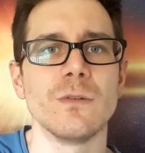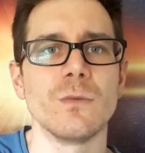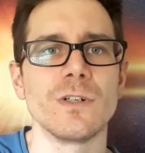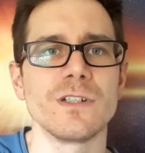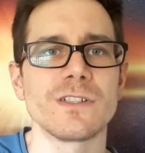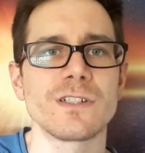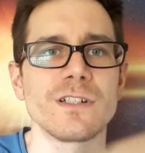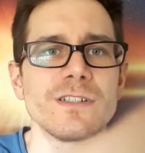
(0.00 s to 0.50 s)

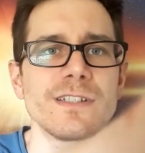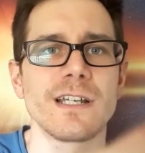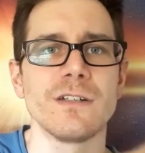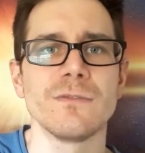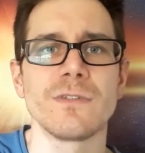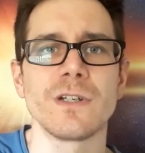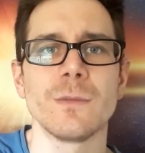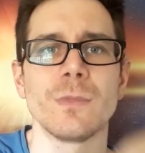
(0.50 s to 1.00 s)
Words are
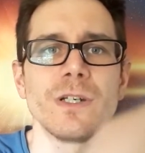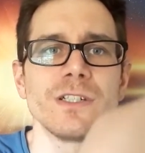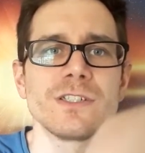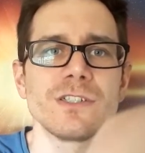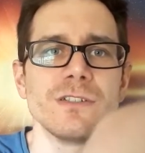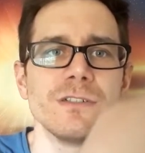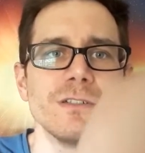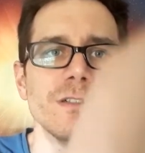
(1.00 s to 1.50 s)
sound
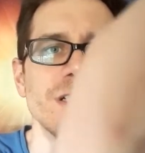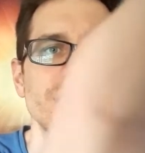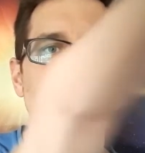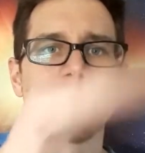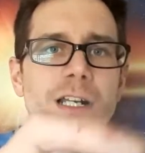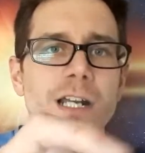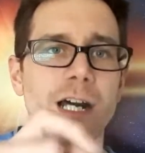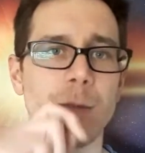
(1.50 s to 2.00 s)
vibrational
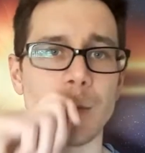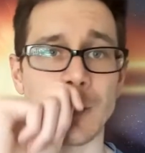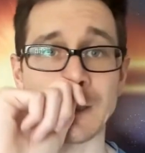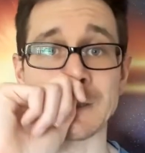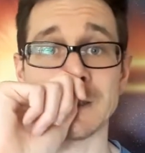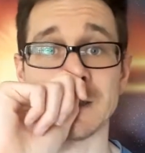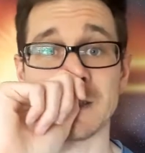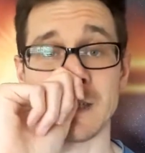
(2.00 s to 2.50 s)

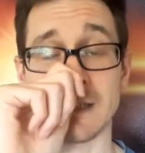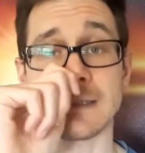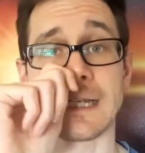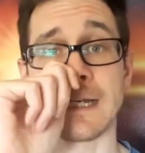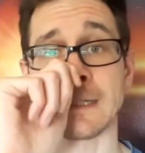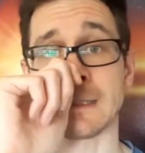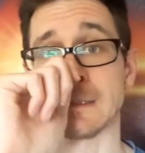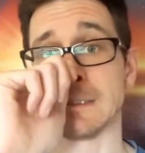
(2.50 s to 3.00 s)
complexes.
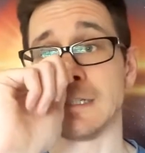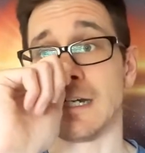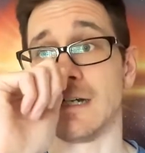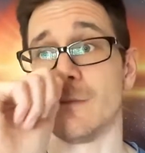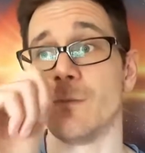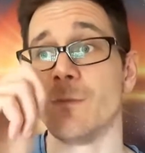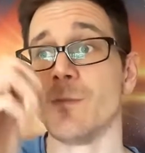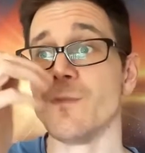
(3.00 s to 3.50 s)
Exactly.
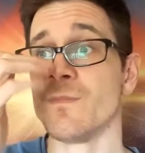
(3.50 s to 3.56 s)
Okay,